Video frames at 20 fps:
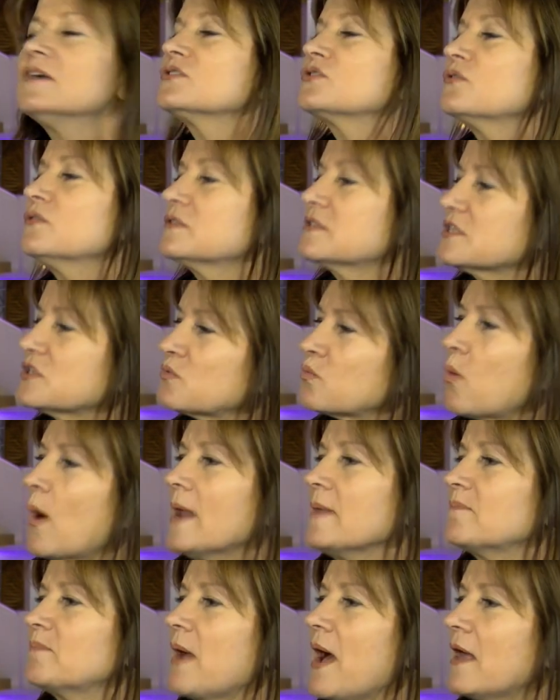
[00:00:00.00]
So it's this
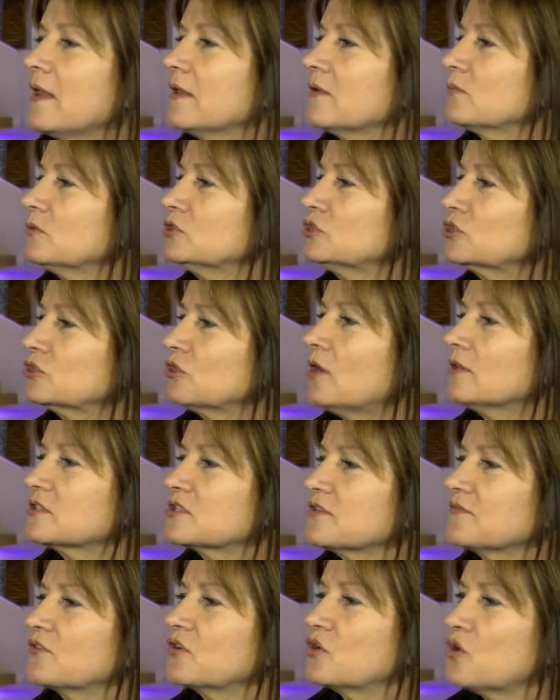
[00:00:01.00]
white palette with
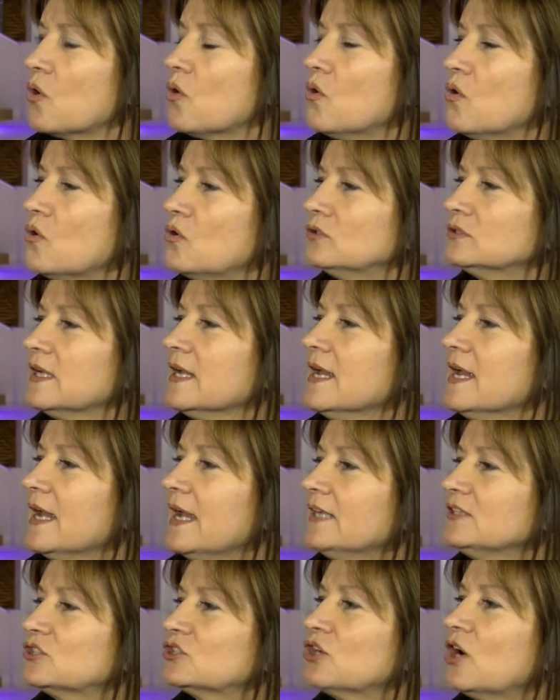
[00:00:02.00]
shots of gold
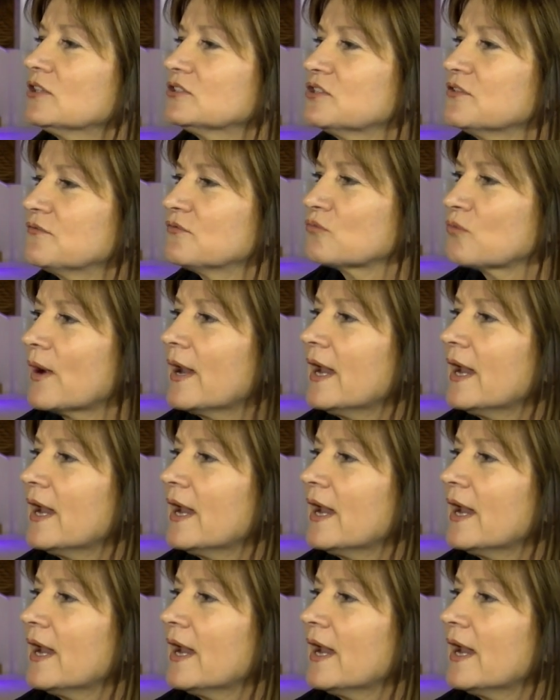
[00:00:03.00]
and shots of